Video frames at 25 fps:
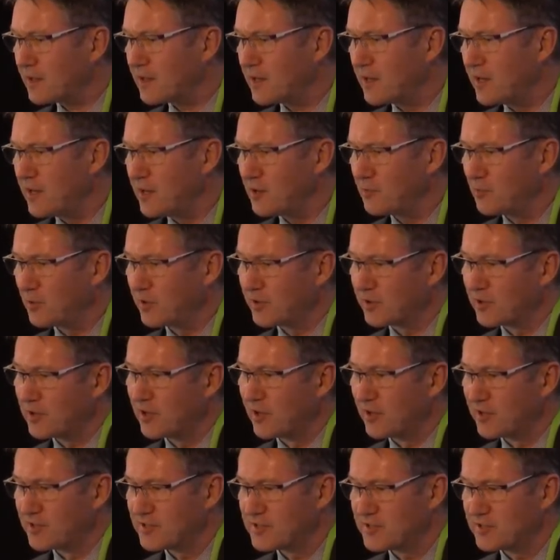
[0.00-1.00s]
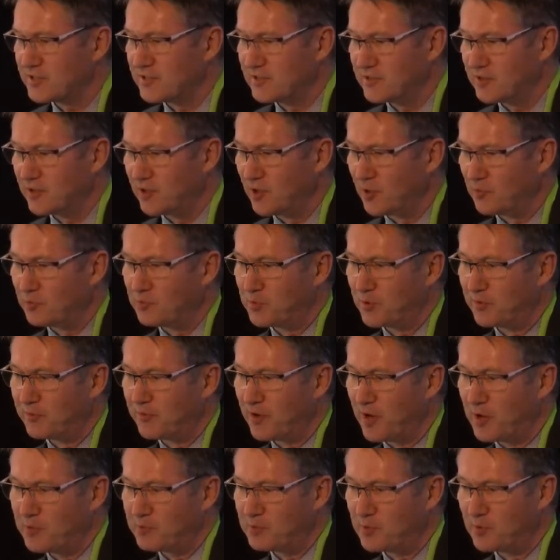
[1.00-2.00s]
care where the costs do not
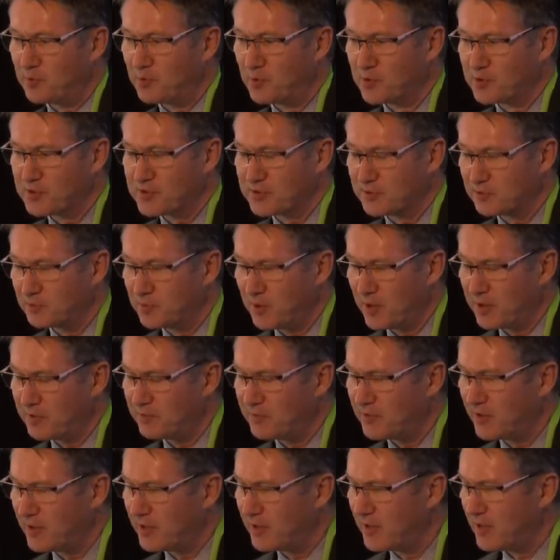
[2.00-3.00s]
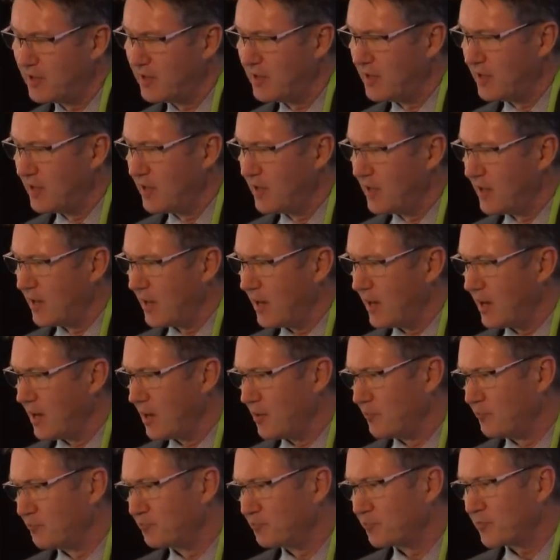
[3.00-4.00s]
provide proportional benefit.
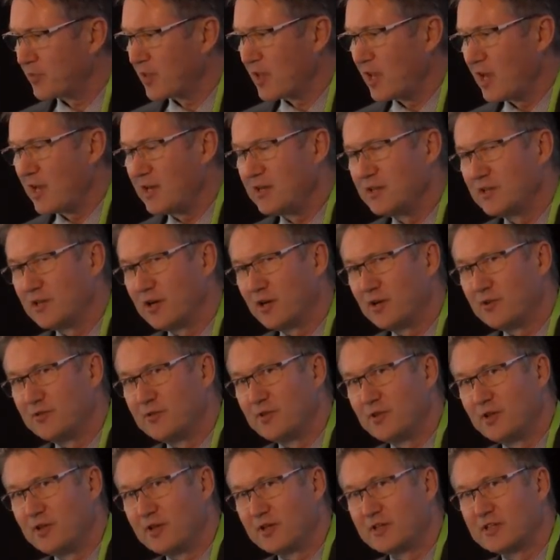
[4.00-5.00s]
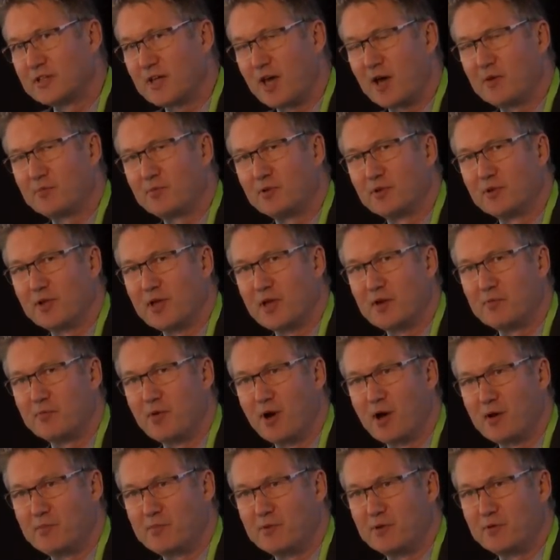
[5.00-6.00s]
Um, and you know, the example there
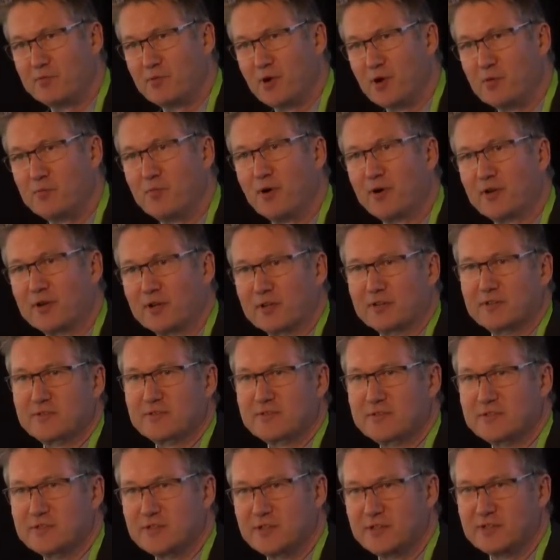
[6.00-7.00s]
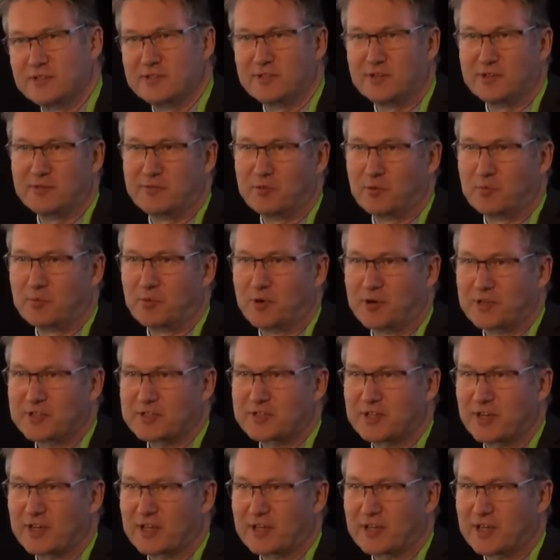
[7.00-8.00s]
might be robotic surgery for
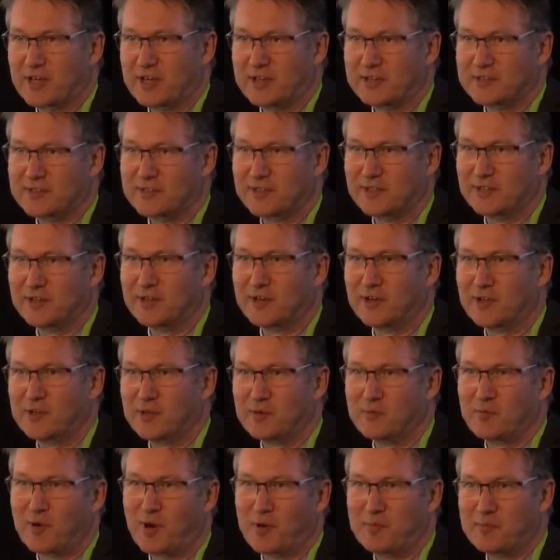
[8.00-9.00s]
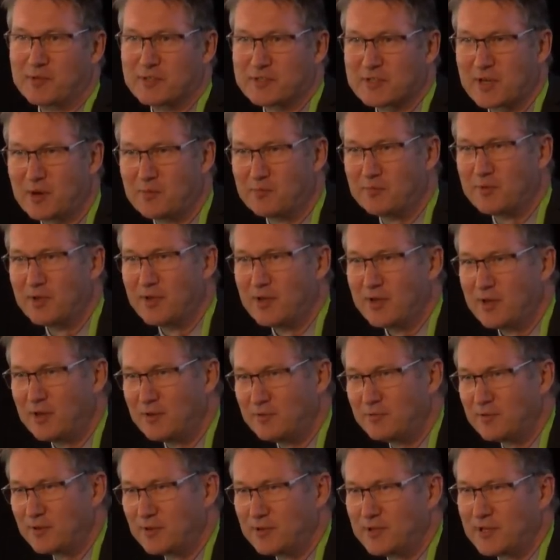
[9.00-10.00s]
prostate cancer. You know, there might be some
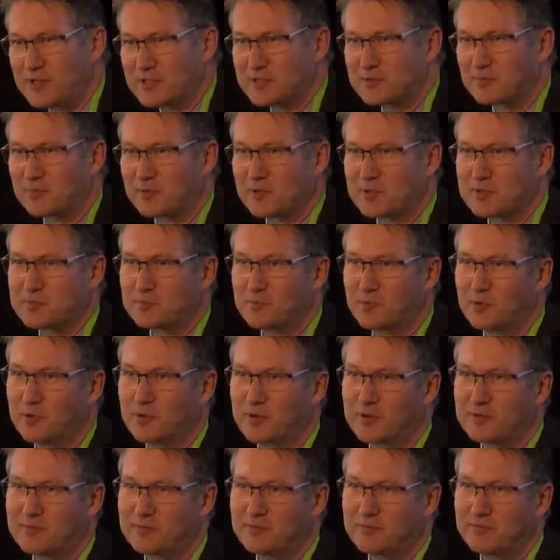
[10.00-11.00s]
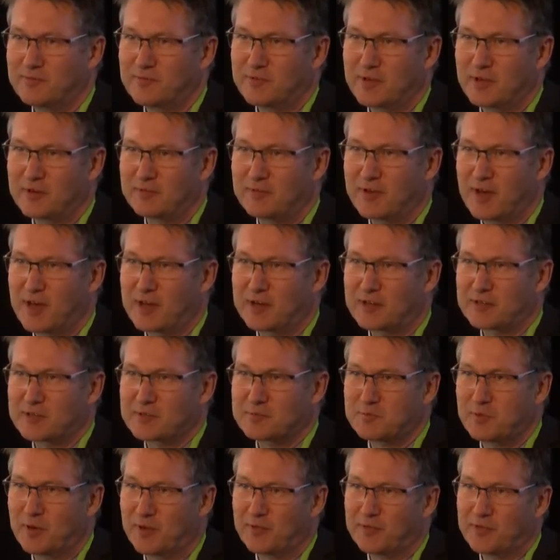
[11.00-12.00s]
infinitesimally small
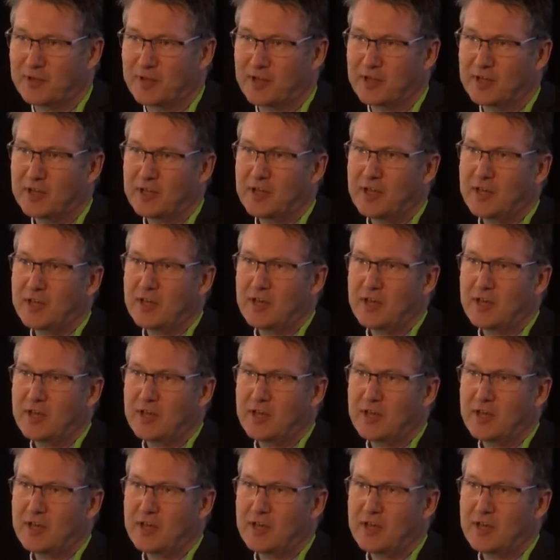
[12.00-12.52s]
advantage, but the